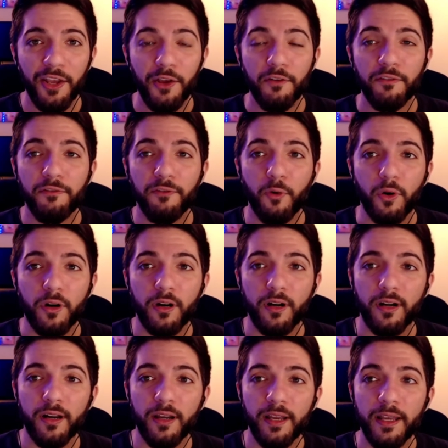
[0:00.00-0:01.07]

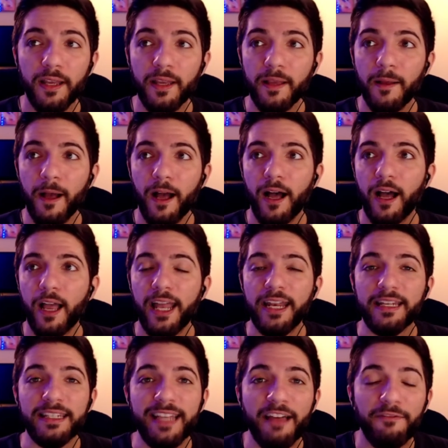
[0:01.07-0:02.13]
for uh, an
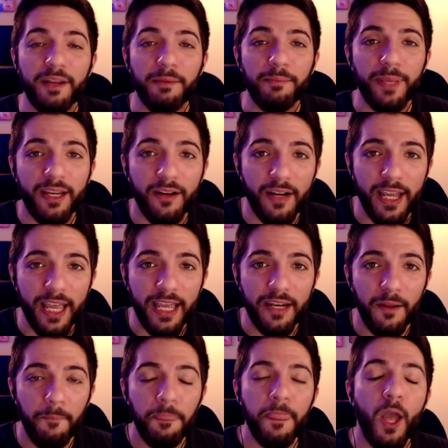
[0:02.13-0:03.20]
indefinite
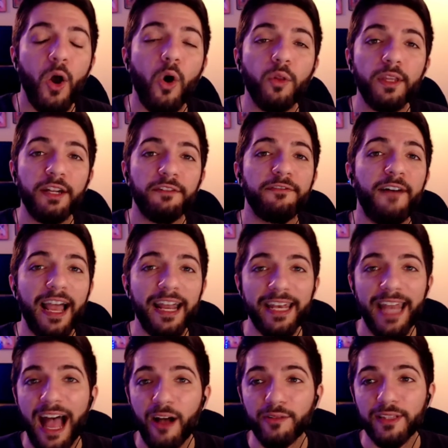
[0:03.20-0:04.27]
period only to find
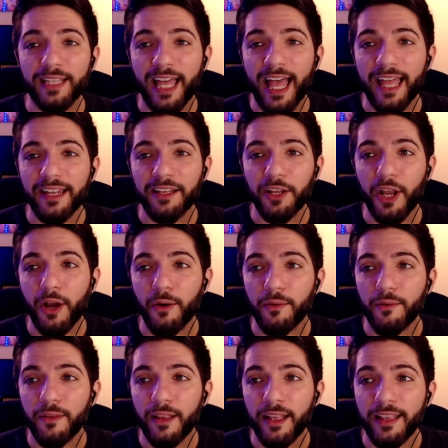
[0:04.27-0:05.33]
out that you know
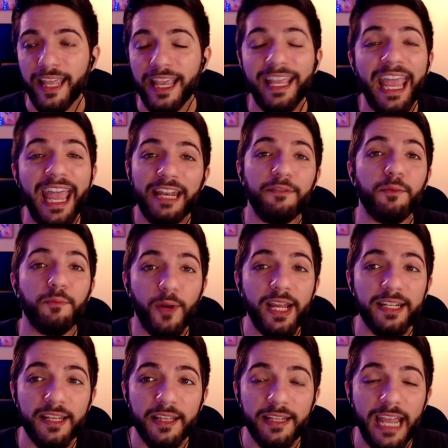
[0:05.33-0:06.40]
they can't even bring
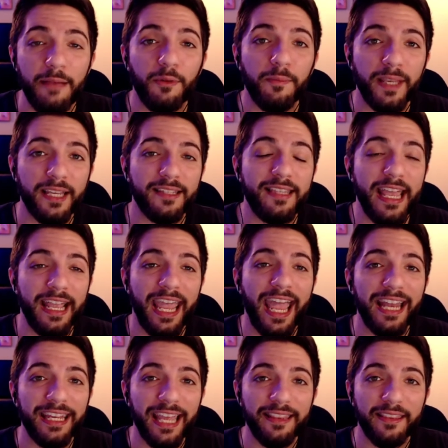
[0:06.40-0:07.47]
it to the table because they
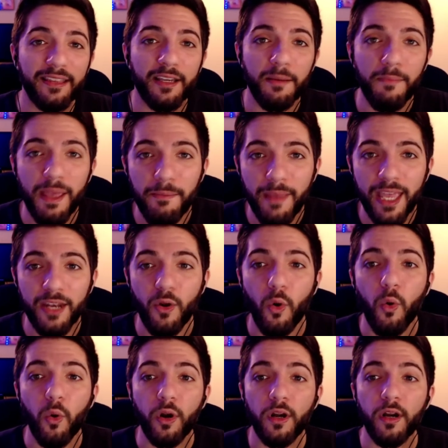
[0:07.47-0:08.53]
can't get the commitment
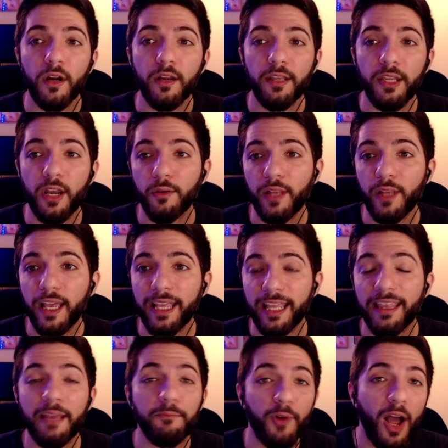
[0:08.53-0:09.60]
or you know like
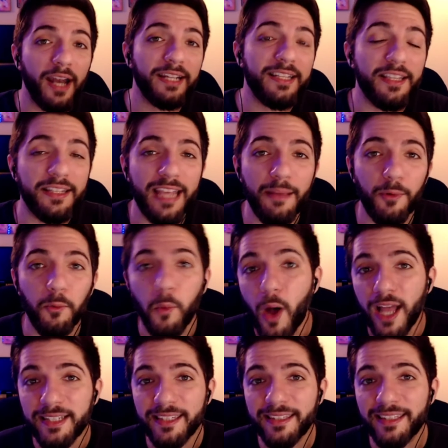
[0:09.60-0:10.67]
they brought it to the table
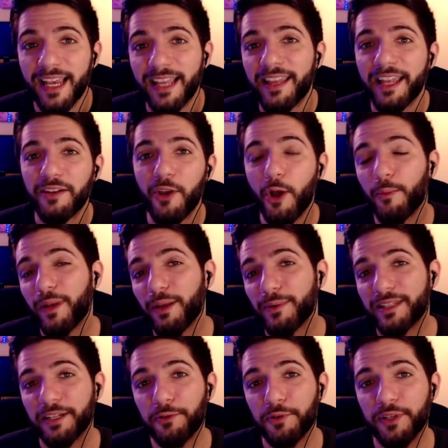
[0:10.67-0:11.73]
once and then nobody
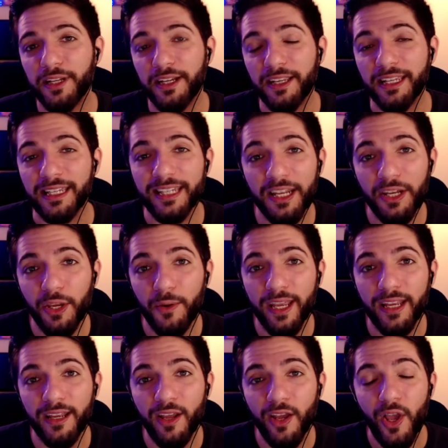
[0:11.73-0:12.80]
was interested in
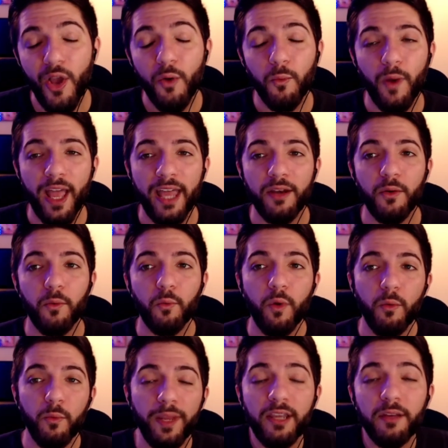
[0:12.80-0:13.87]
continuing when
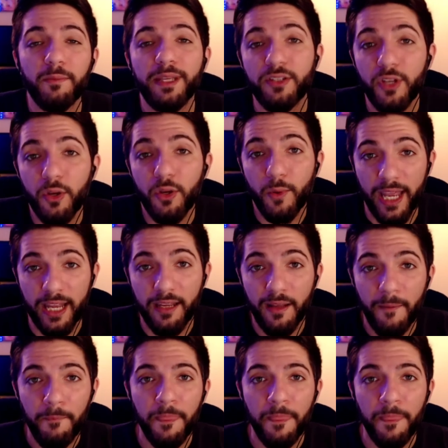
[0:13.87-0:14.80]
what we could be doing